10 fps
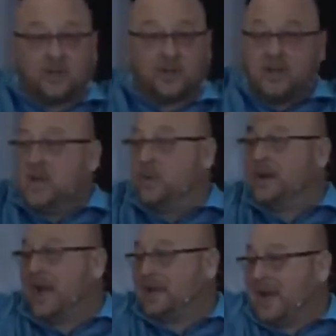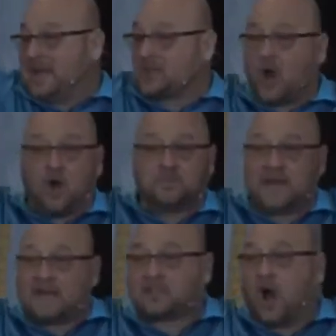good. We got nice homes,
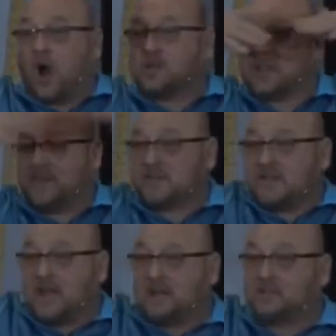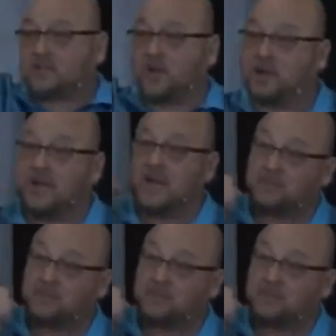nice cars, everything looks good.